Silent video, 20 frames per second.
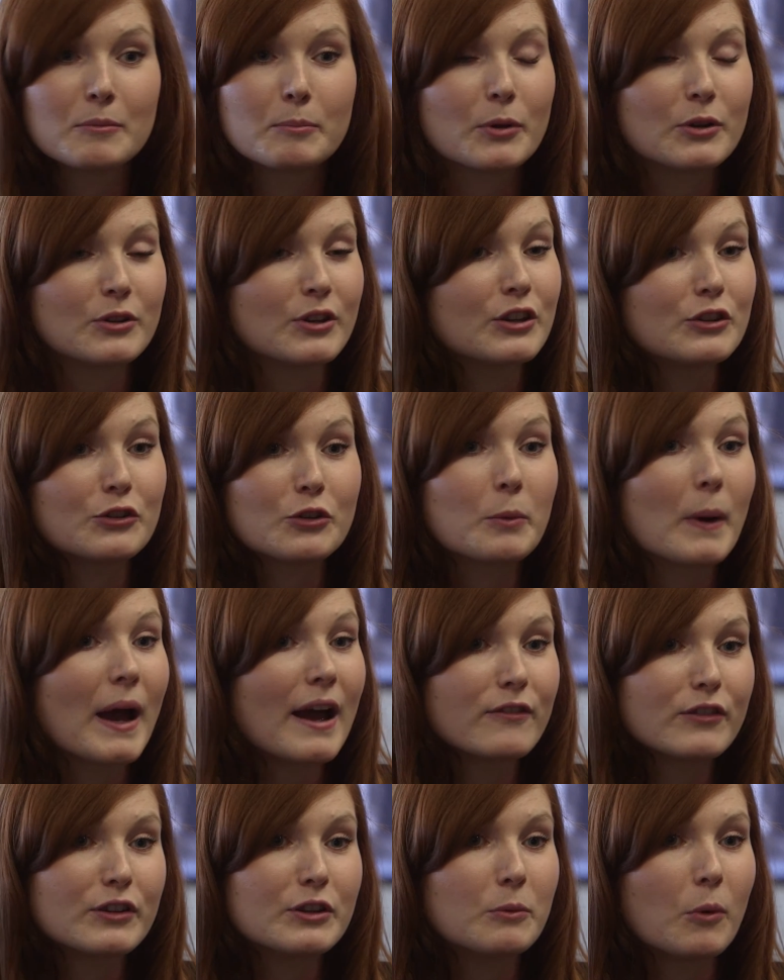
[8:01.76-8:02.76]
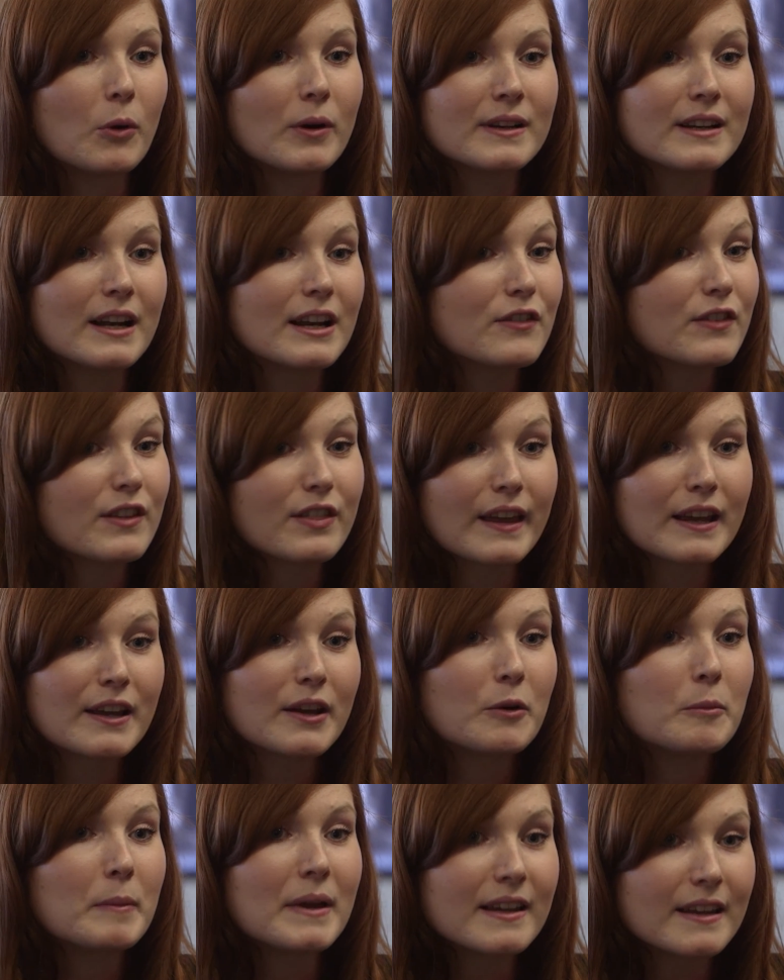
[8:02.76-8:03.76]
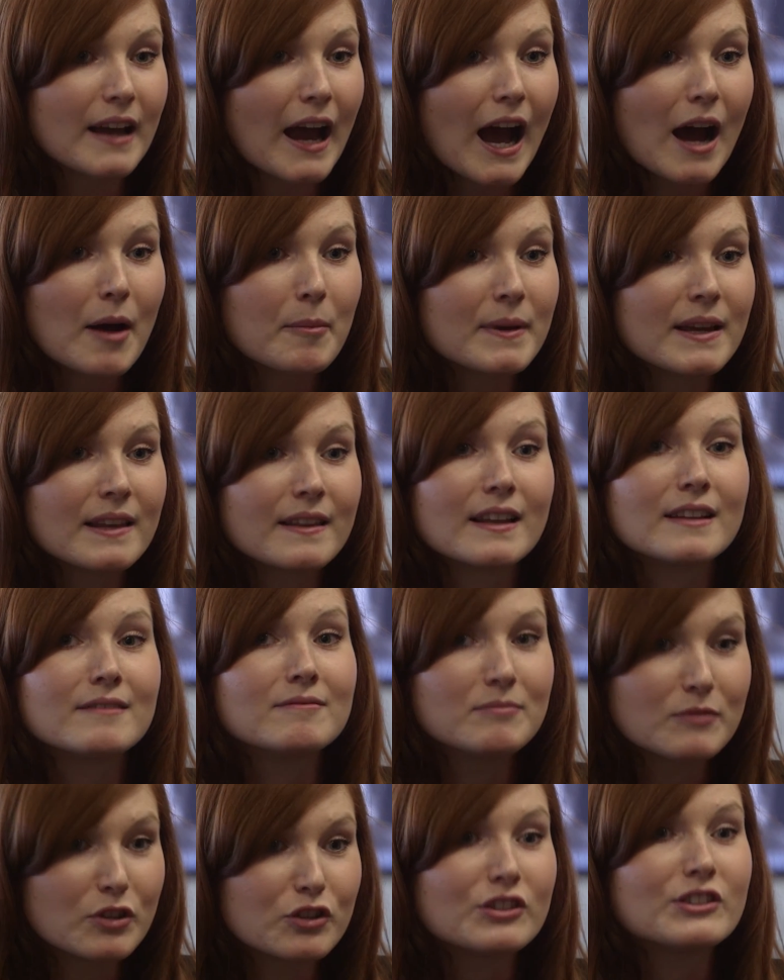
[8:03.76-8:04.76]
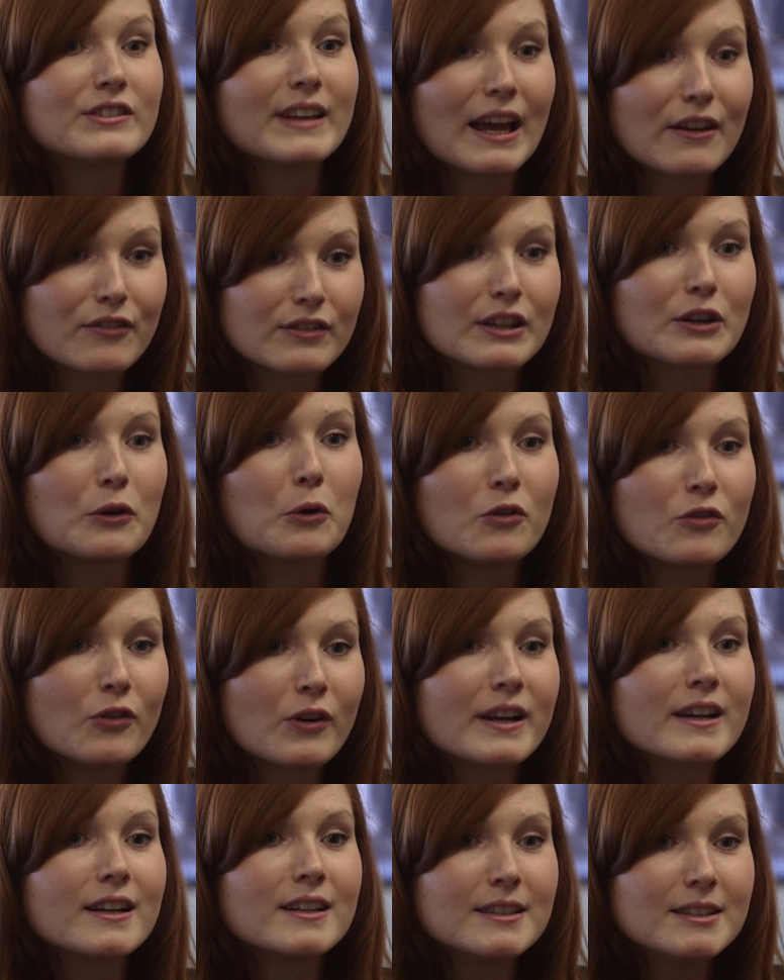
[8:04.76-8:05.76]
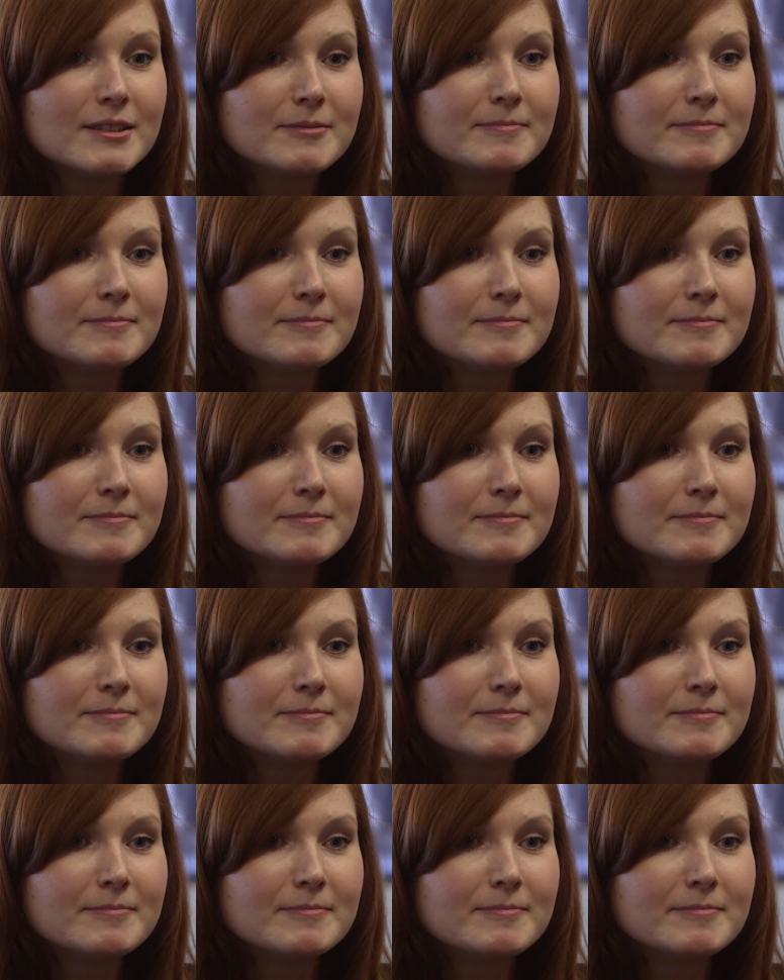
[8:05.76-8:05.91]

You can do whatever you want, and if you think it will make you happy, then you should definitely go for it.